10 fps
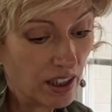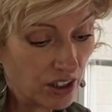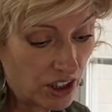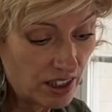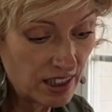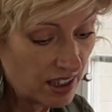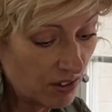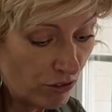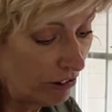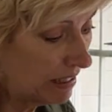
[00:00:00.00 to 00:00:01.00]
This is
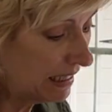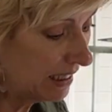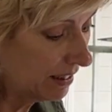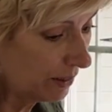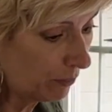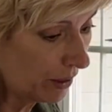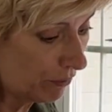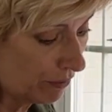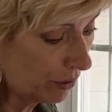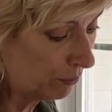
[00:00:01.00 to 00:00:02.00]
really lightweight
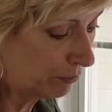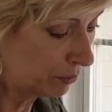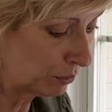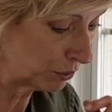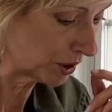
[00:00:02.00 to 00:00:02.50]
foam board.